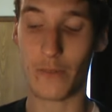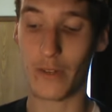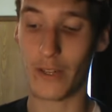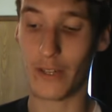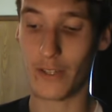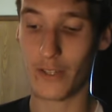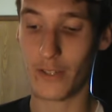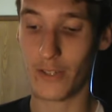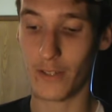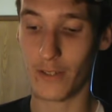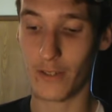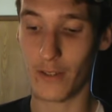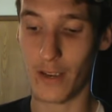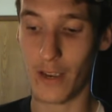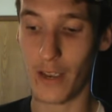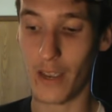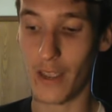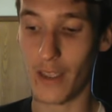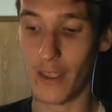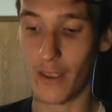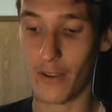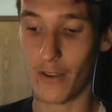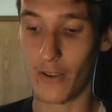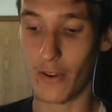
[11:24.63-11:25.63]
which
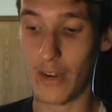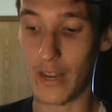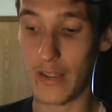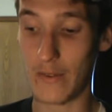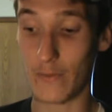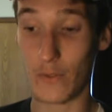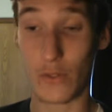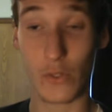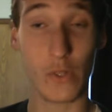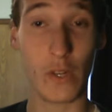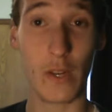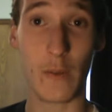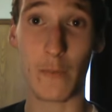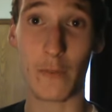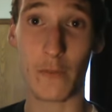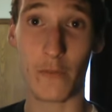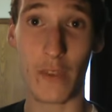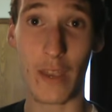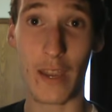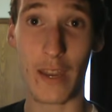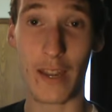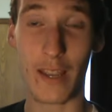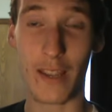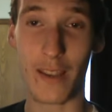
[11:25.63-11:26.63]
I could never dream of
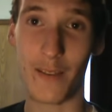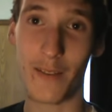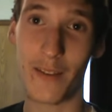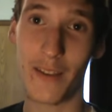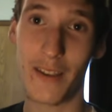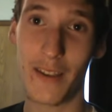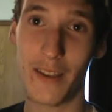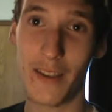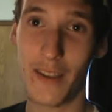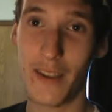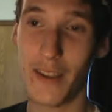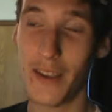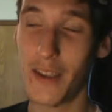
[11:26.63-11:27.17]
getting.